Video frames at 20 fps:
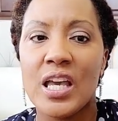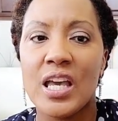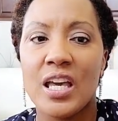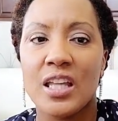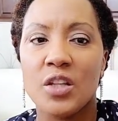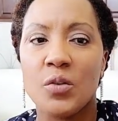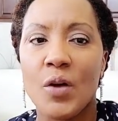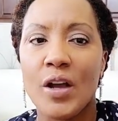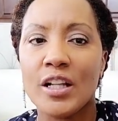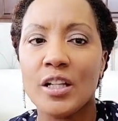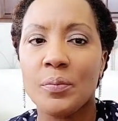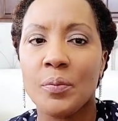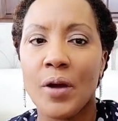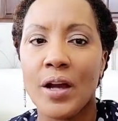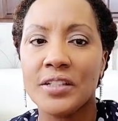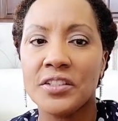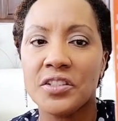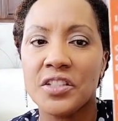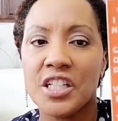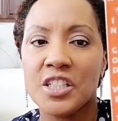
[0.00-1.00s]
The regular
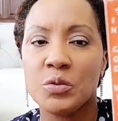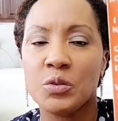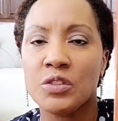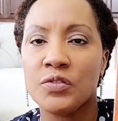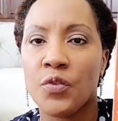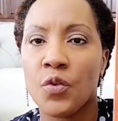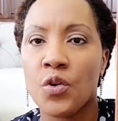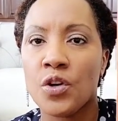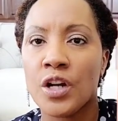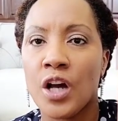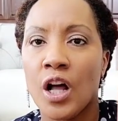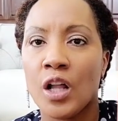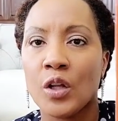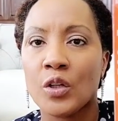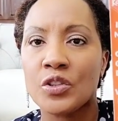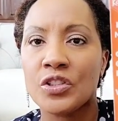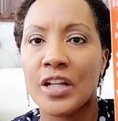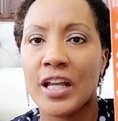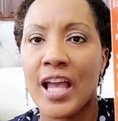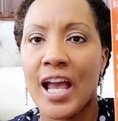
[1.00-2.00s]
price on this was
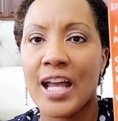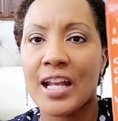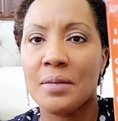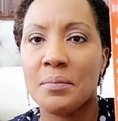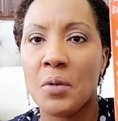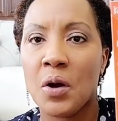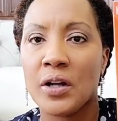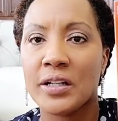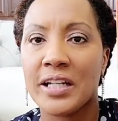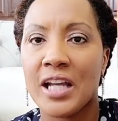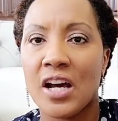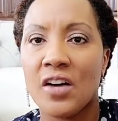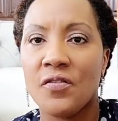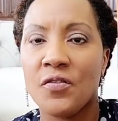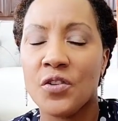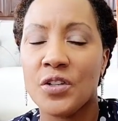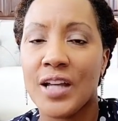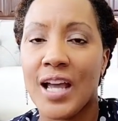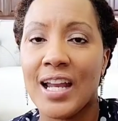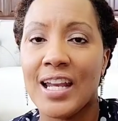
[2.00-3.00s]
$4 and they had it marked down
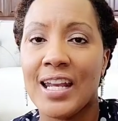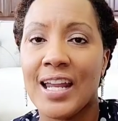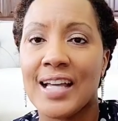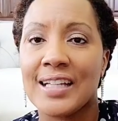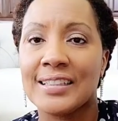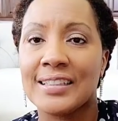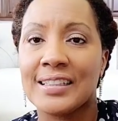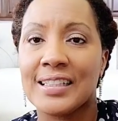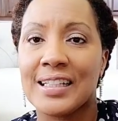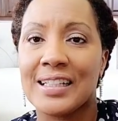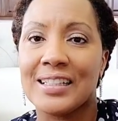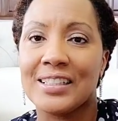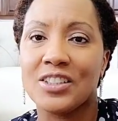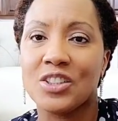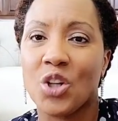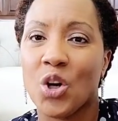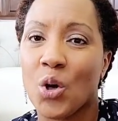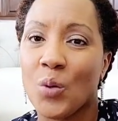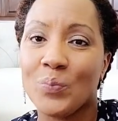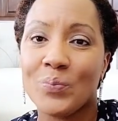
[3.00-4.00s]
for 99 cents.
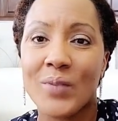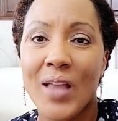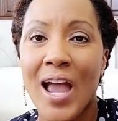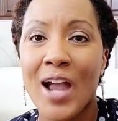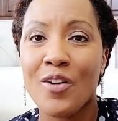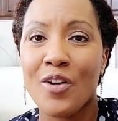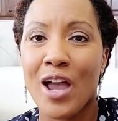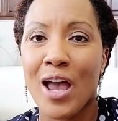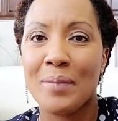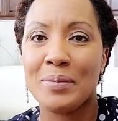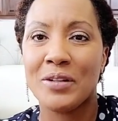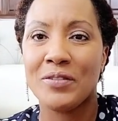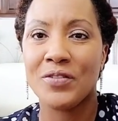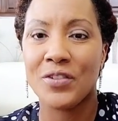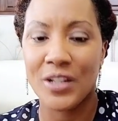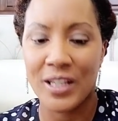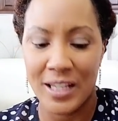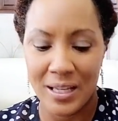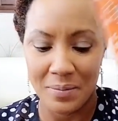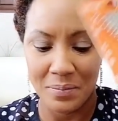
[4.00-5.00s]
So I grabbed it for
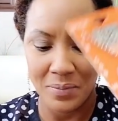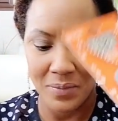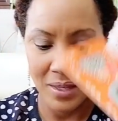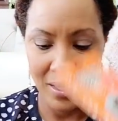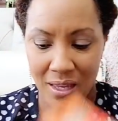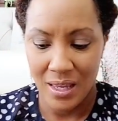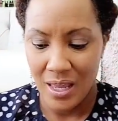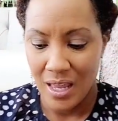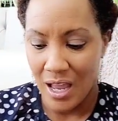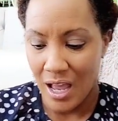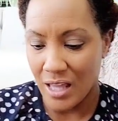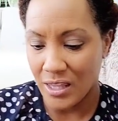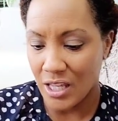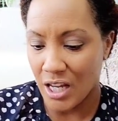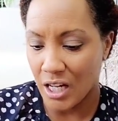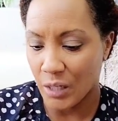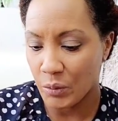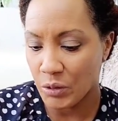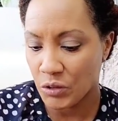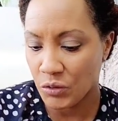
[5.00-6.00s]
him. I
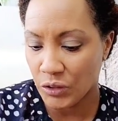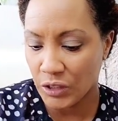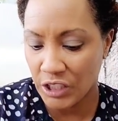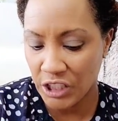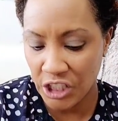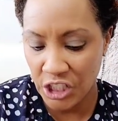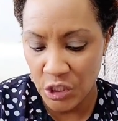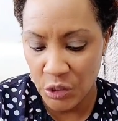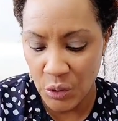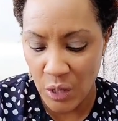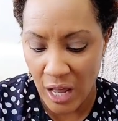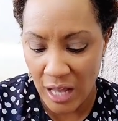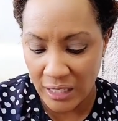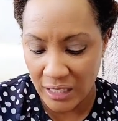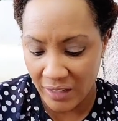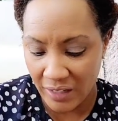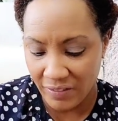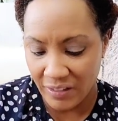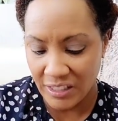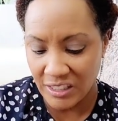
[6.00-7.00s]
thought it was really cute. I
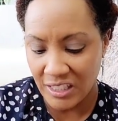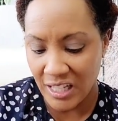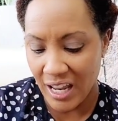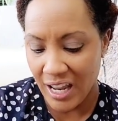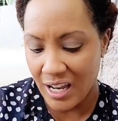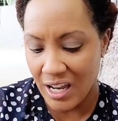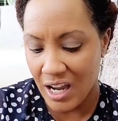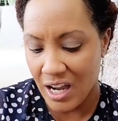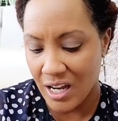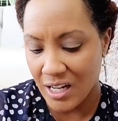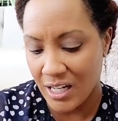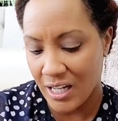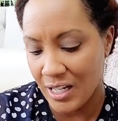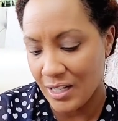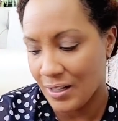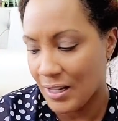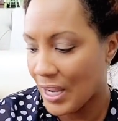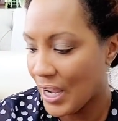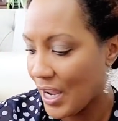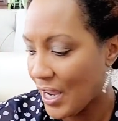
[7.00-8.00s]
love the saying on it,
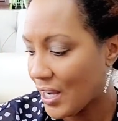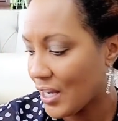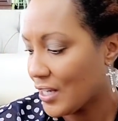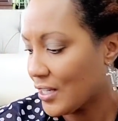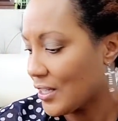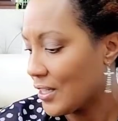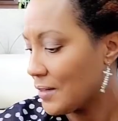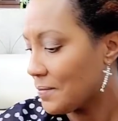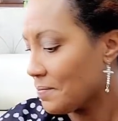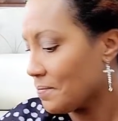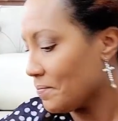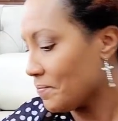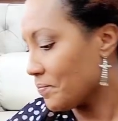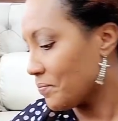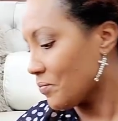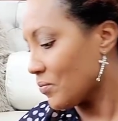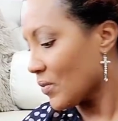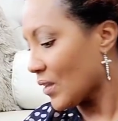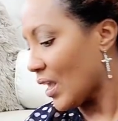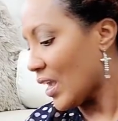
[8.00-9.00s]
and
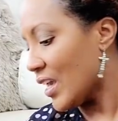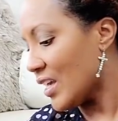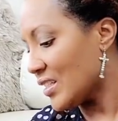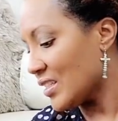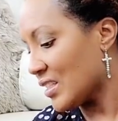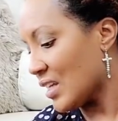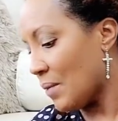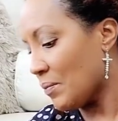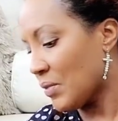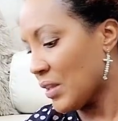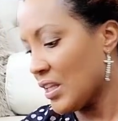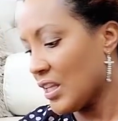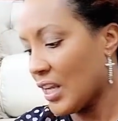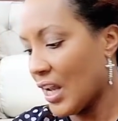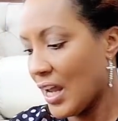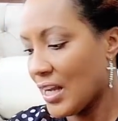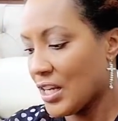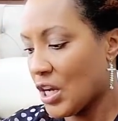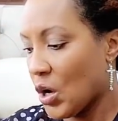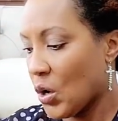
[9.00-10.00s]
it's something that
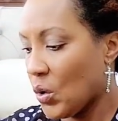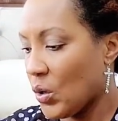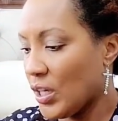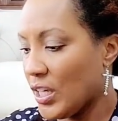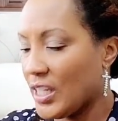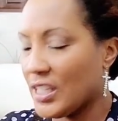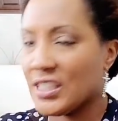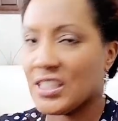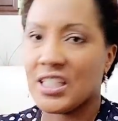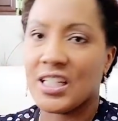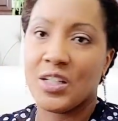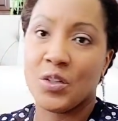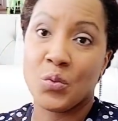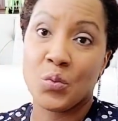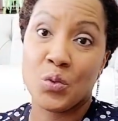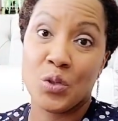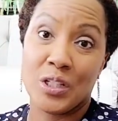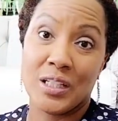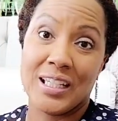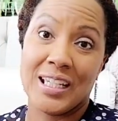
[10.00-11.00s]
I know he's gonna
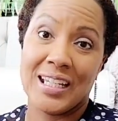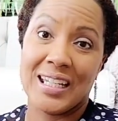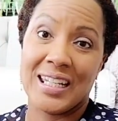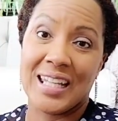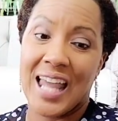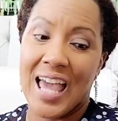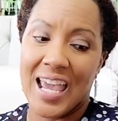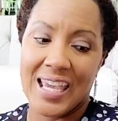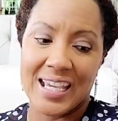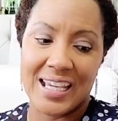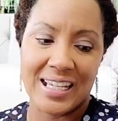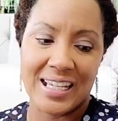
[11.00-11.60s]
really like.